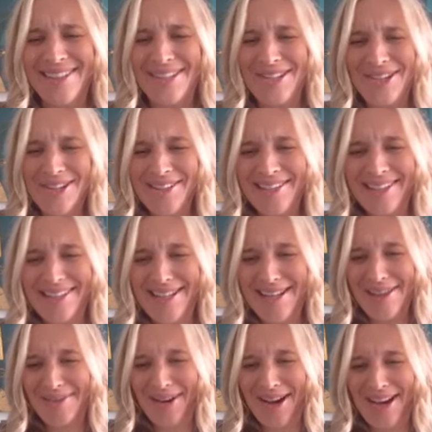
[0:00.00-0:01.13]
student is in
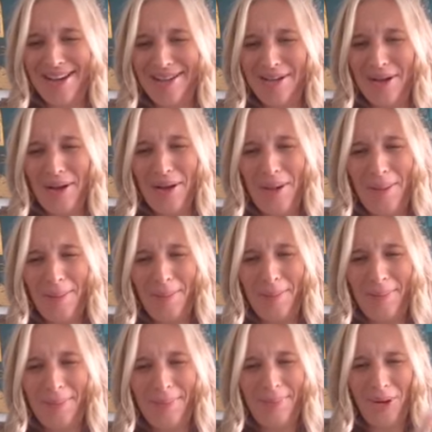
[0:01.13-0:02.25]
the right
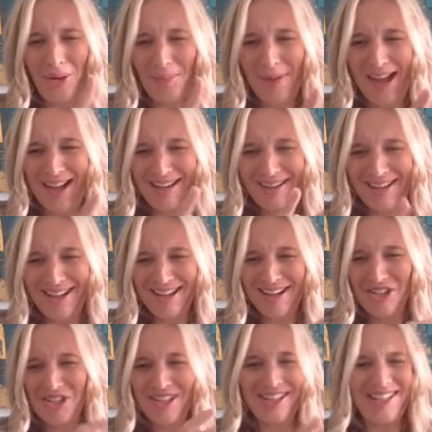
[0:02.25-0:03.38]

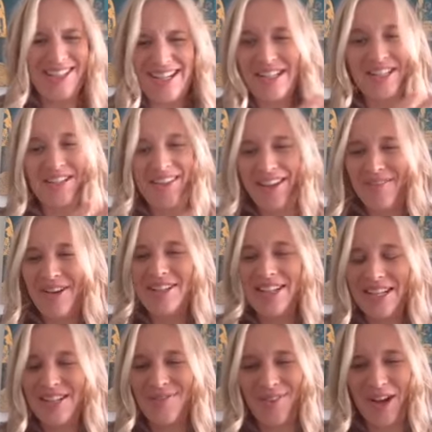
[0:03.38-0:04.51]
ballpark-ish in the sense that they've
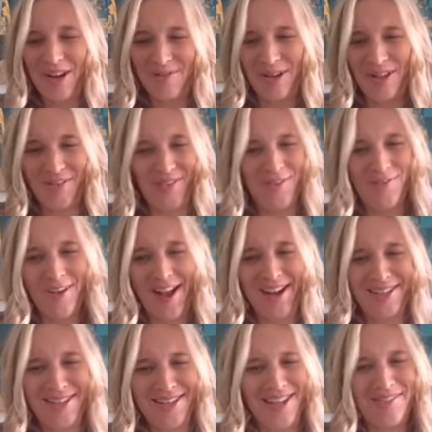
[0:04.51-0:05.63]
identified relevant
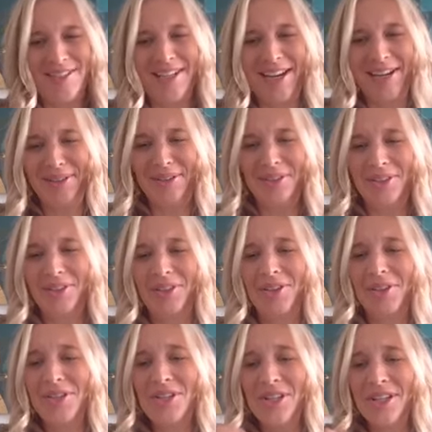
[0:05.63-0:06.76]
facts and they've stated a
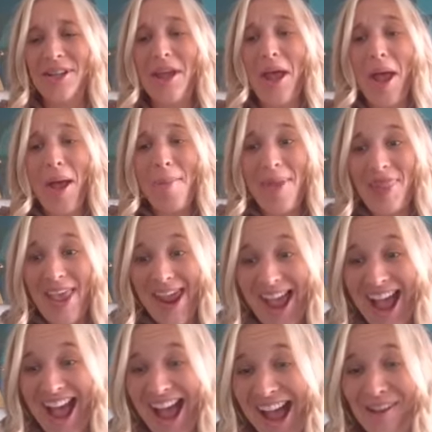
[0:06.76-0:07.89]
conclusion, but they
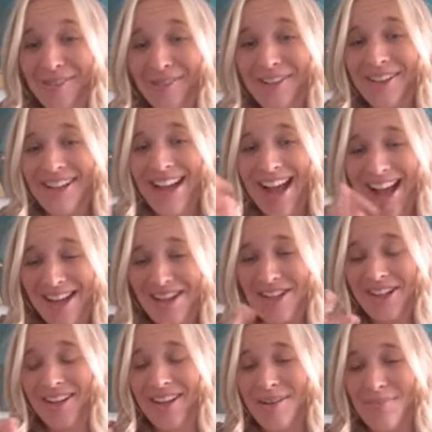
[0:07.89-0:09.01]
haven't
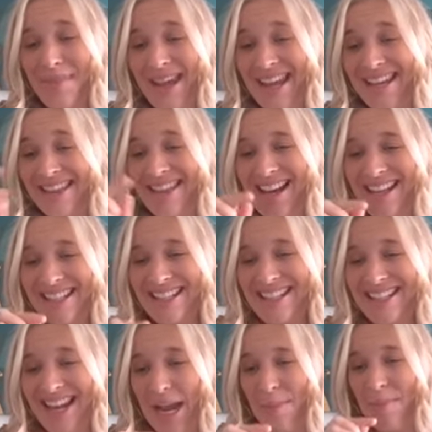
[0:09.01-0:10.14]
actually made that
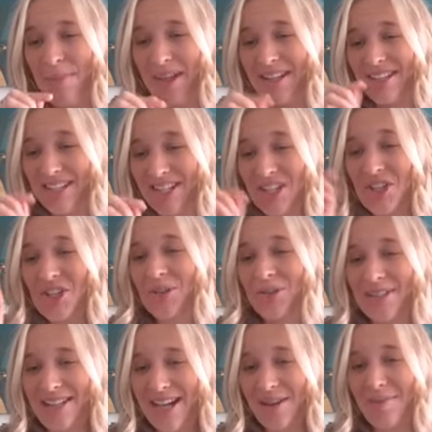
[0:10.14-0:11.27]
step, that additional
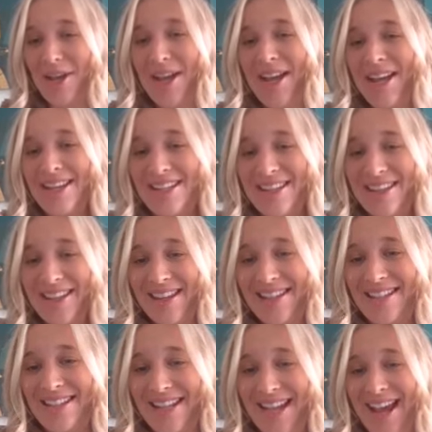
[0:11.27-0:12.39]
step to then
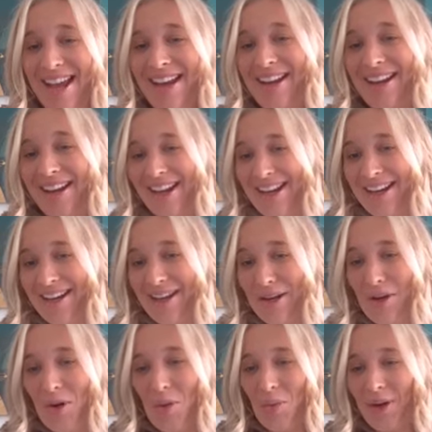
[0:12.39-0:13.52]
say, okay,
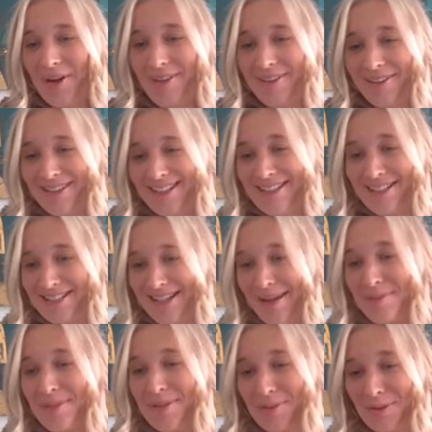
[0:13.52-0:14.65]
well, it's
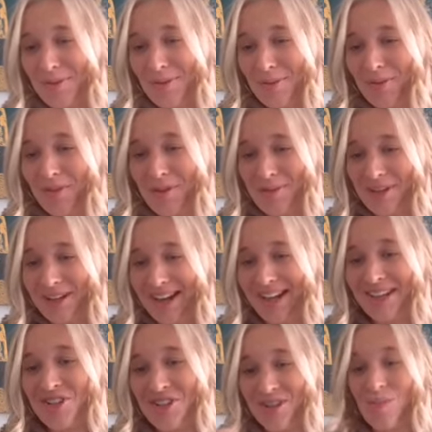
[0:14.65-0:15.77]
acceptable form of
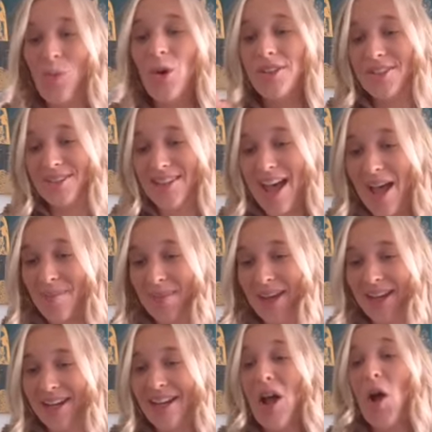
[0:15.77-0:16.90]
communication, and what does that
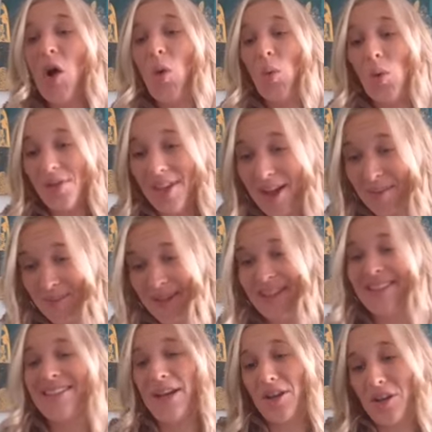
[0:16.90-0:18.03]
mean? Well, that
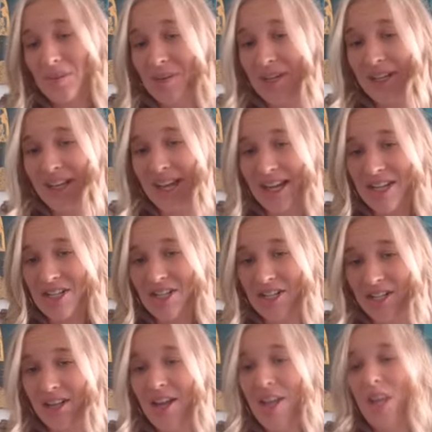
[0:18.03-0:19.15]
means that
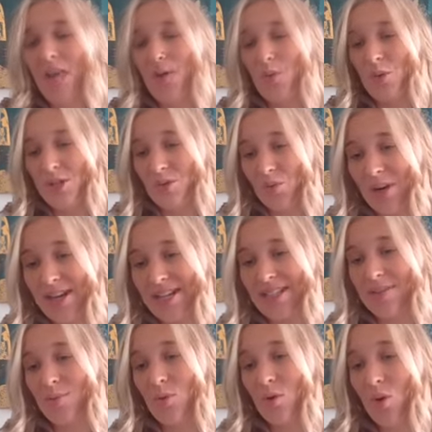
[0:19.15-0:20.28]
communication was
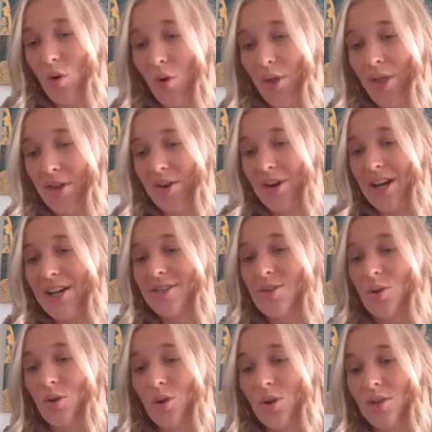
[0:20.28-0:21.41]
reasonable, authorised,
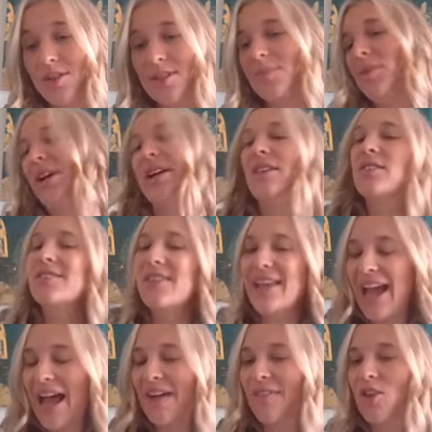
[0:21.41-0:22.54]
or contemplated. So they
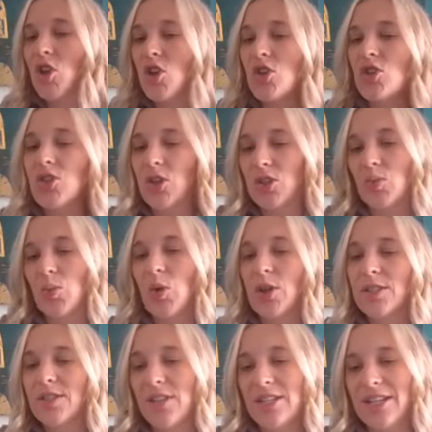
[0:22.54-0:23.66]
haven't used those words
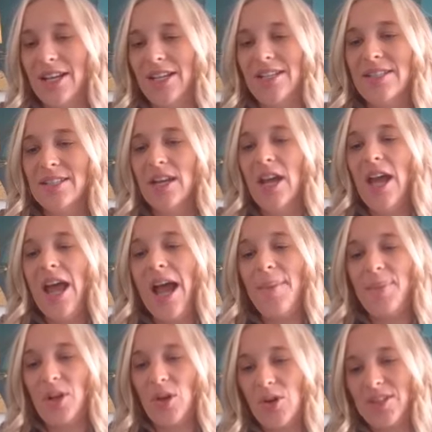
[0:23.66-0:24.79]
of the test, and
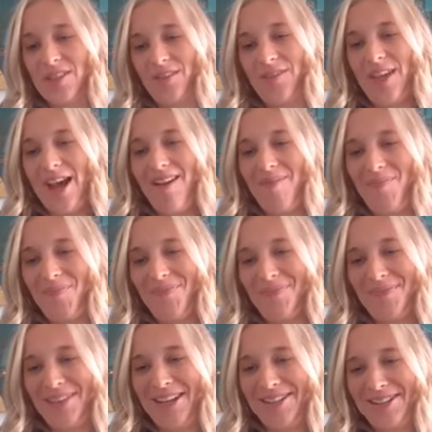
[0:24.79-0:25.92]
because of that,
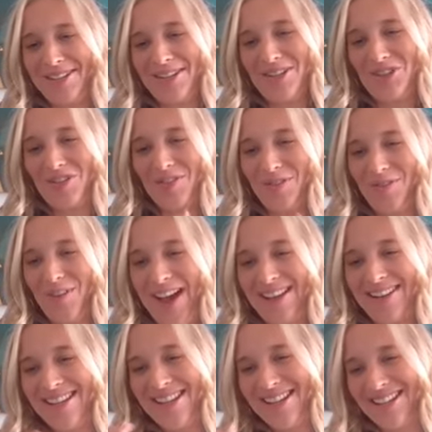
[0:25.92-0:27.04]
that discussion of the
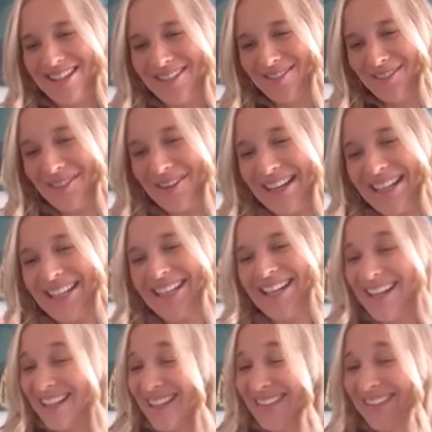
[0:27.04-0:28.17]
facts isn't really
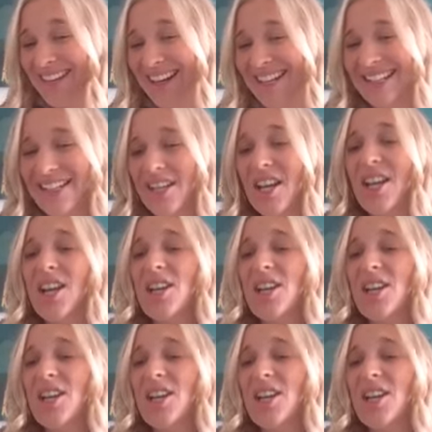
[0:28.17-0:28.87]
elevated